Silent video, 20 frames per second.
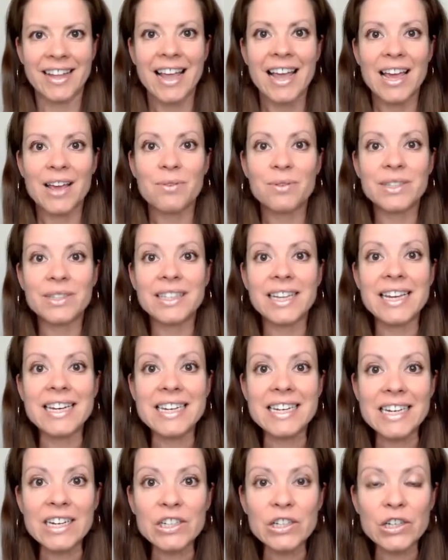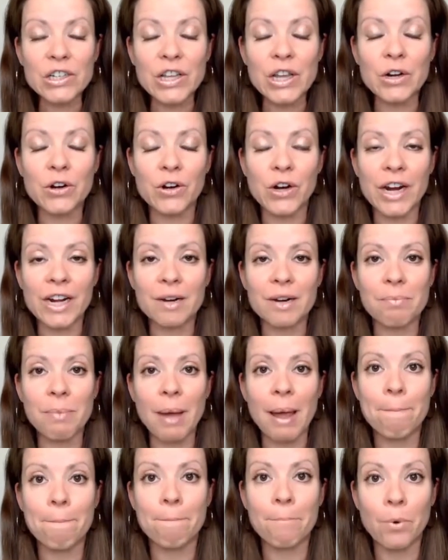It was initially created by
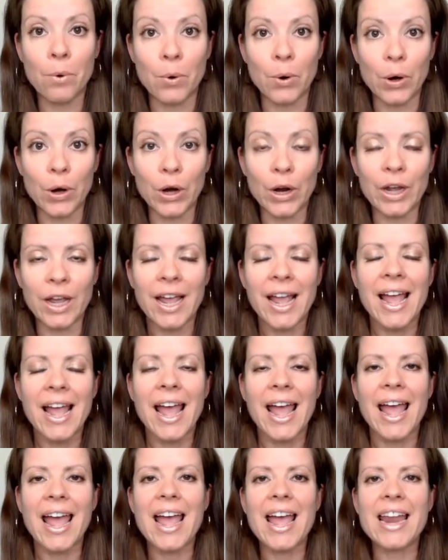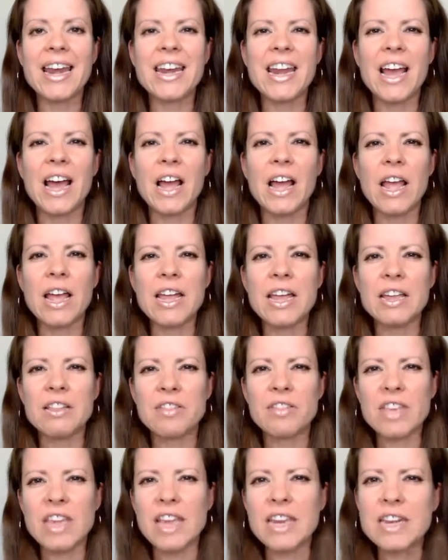Borg, and
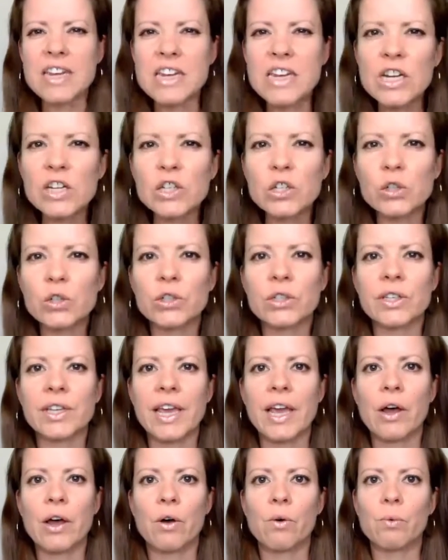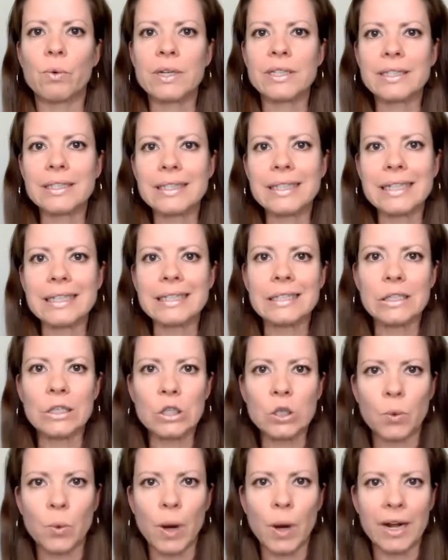the initial scale was 6 to
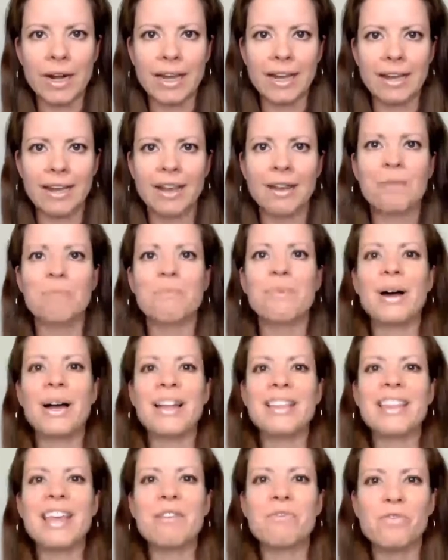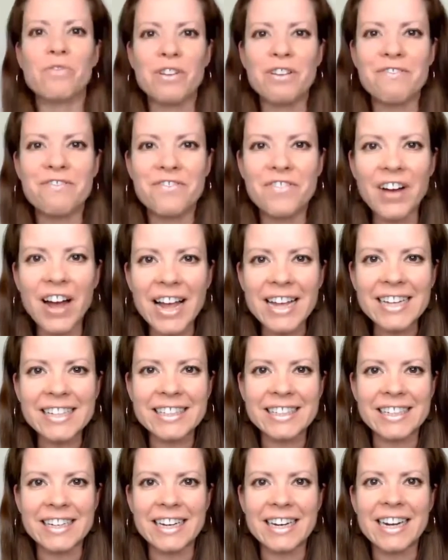20, but they've
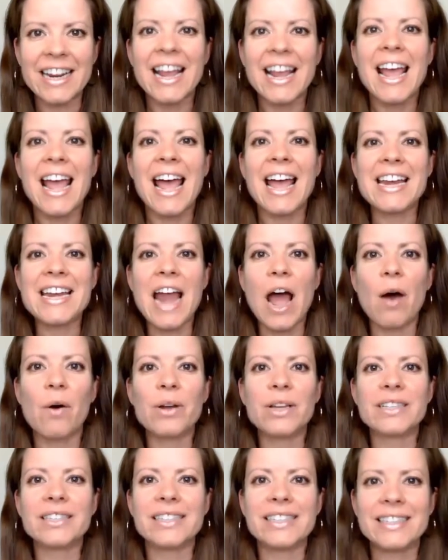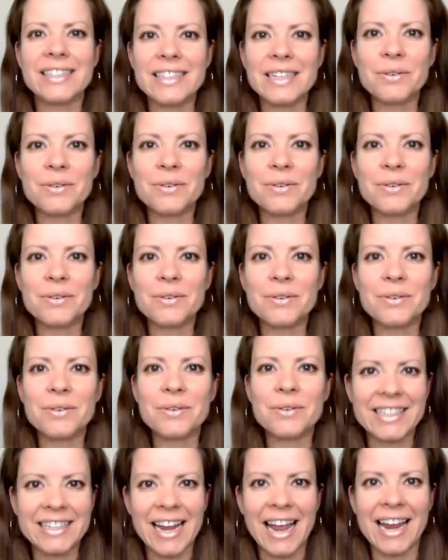revised it and now it's 0 to
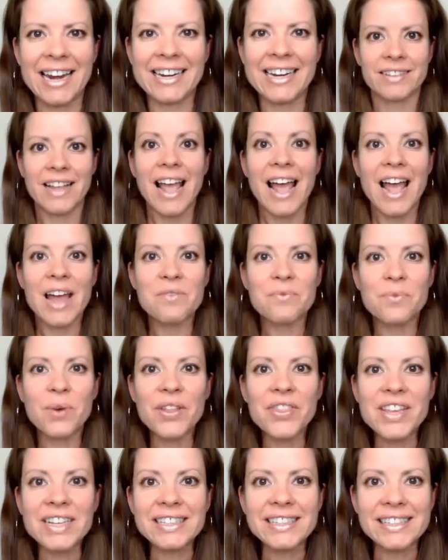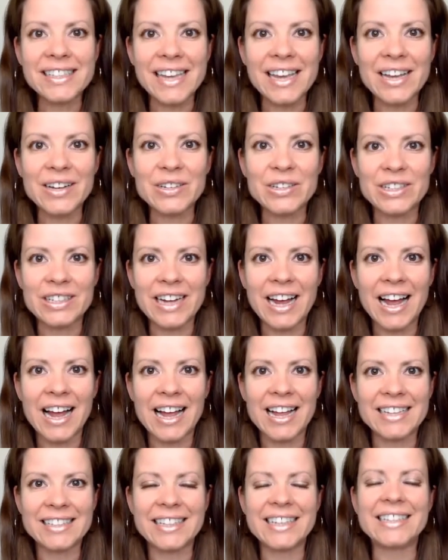10. And what this scale
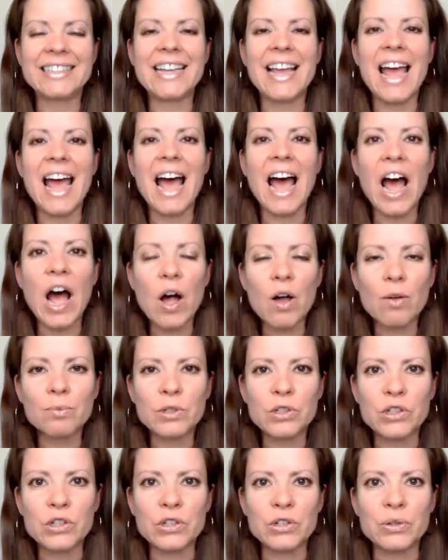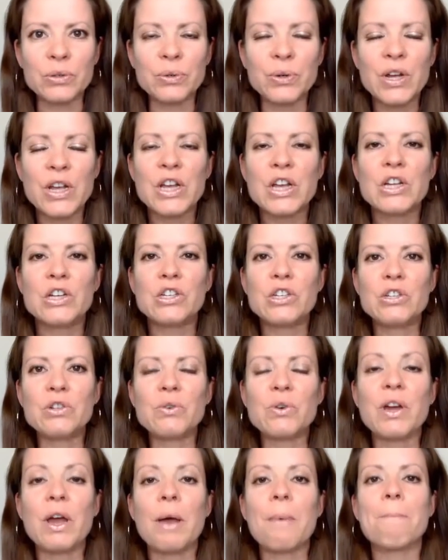does is it helps you
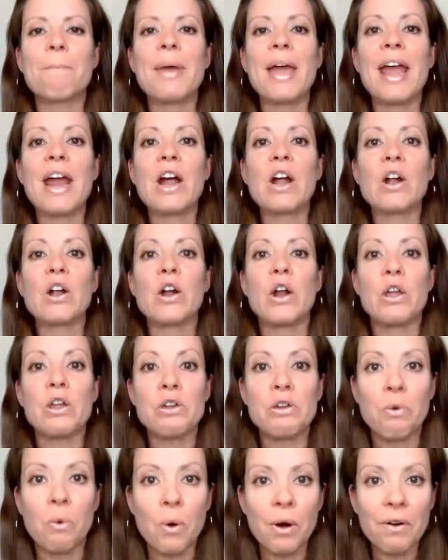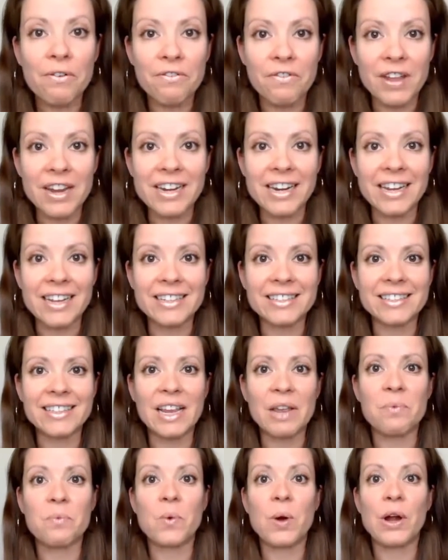to compare your fitness
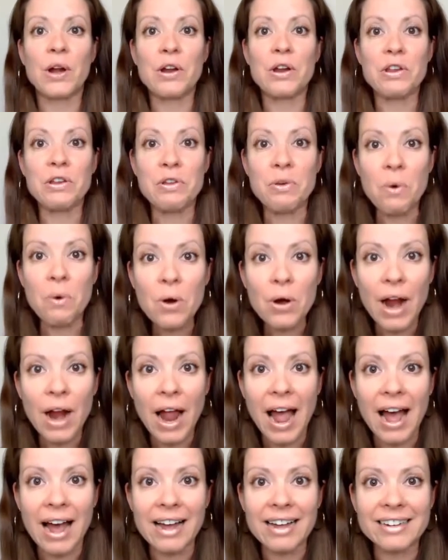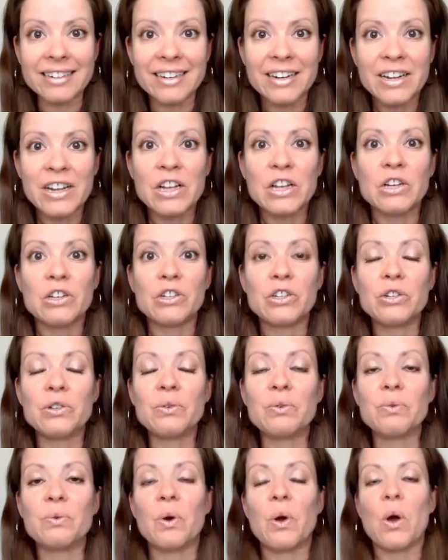and where you're at
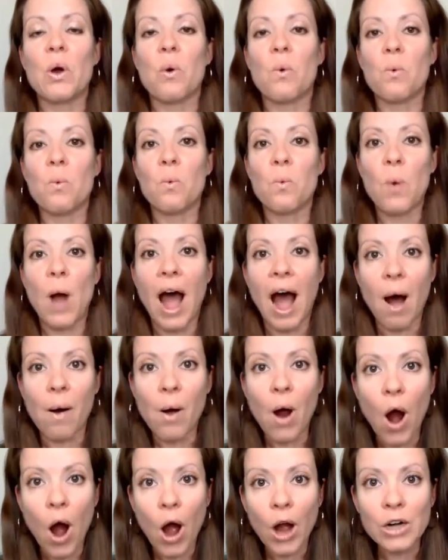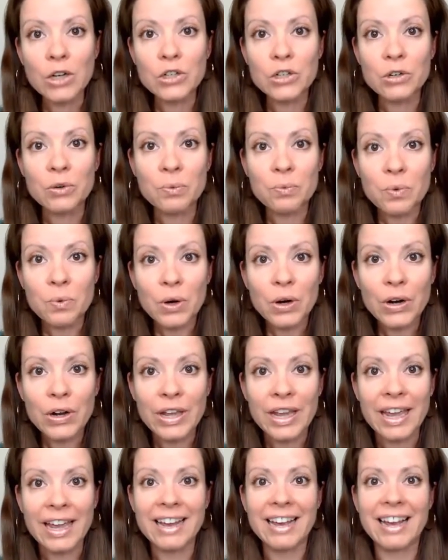to how hard you're
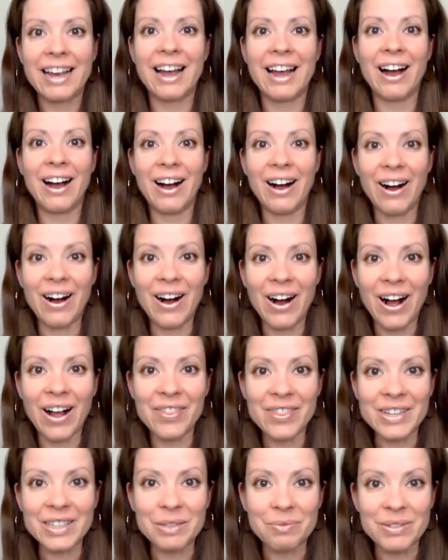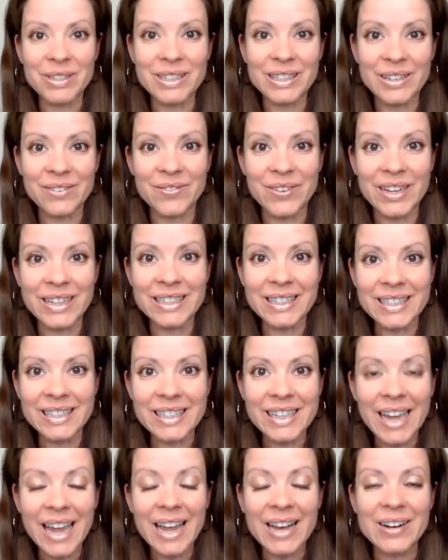working on this specific
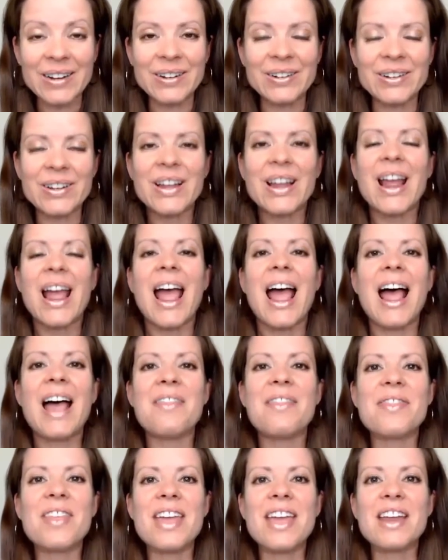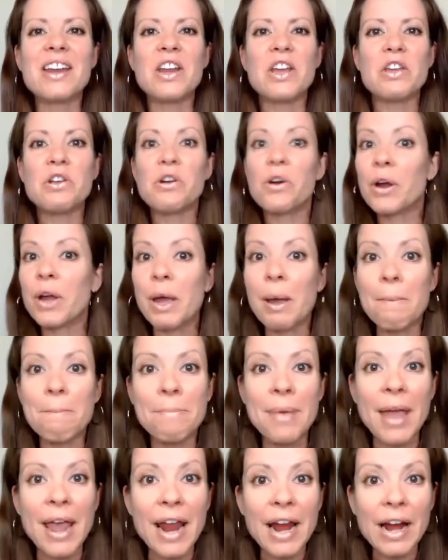scale. And then you're
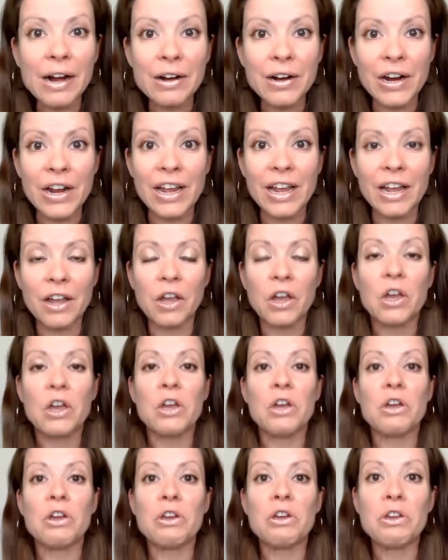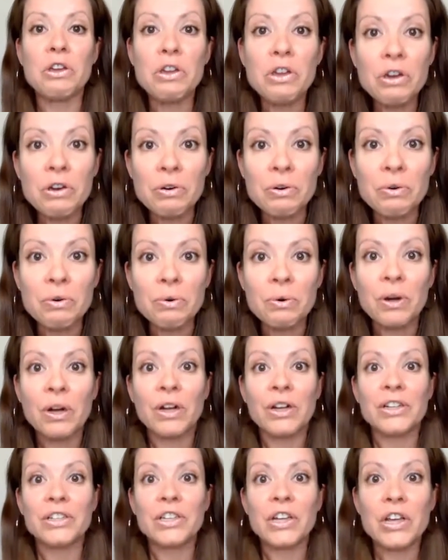comparing you
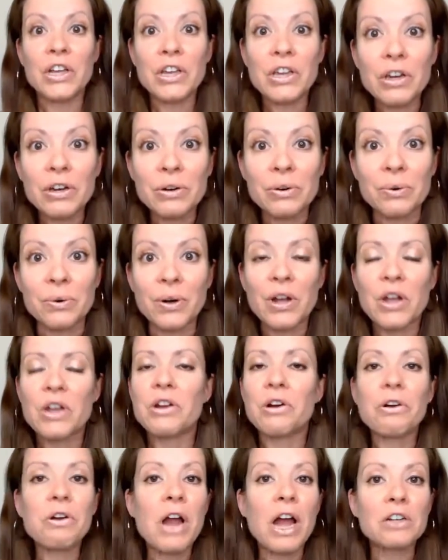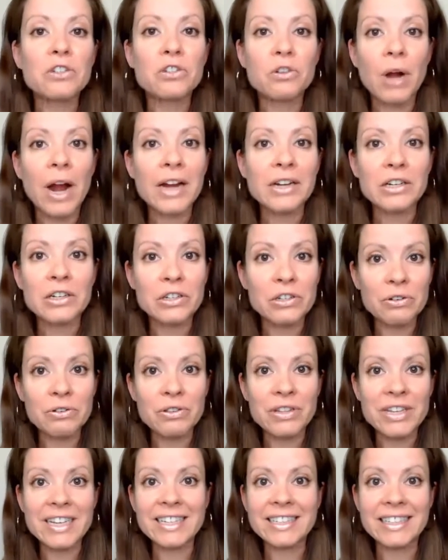to you. You're not trying to do
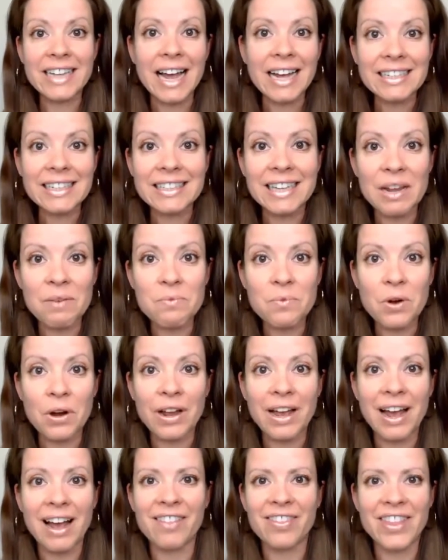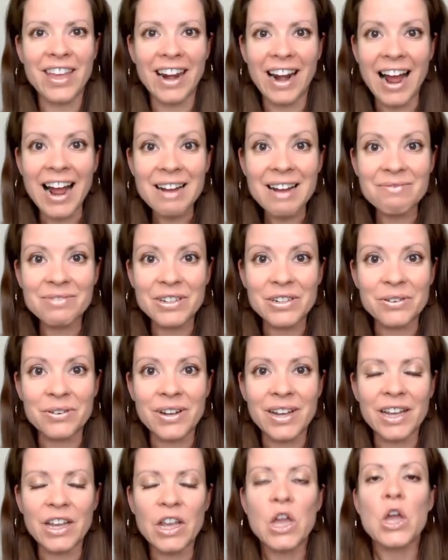the exact same workout that I'm
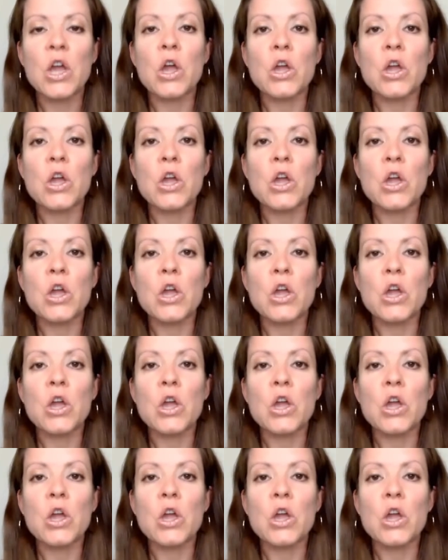doing.